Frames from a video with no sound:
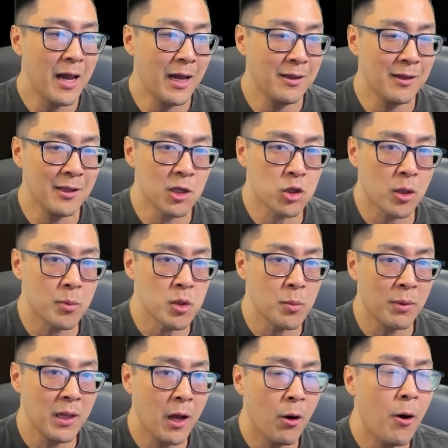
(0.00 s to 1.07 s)
in the description
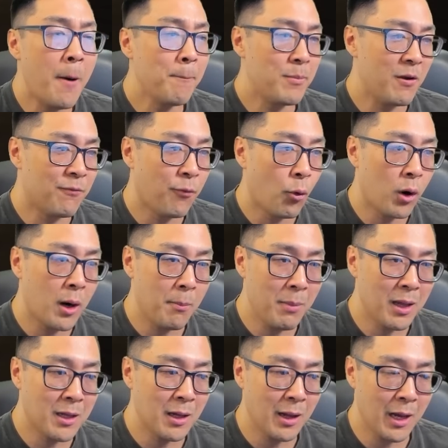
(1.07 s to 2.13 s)
below before
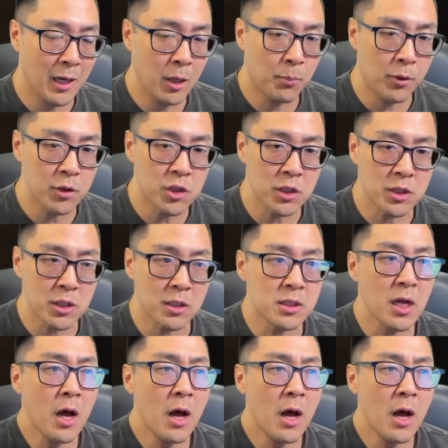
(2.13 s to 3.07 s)
making any purchases.